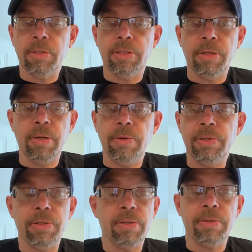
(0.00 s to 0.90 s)

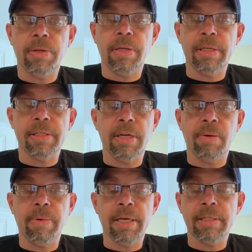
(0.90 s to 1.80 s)
use to the cell.
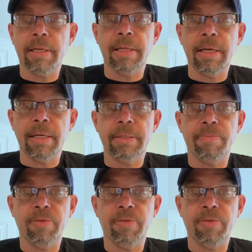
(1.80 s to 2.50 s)
Basically, it's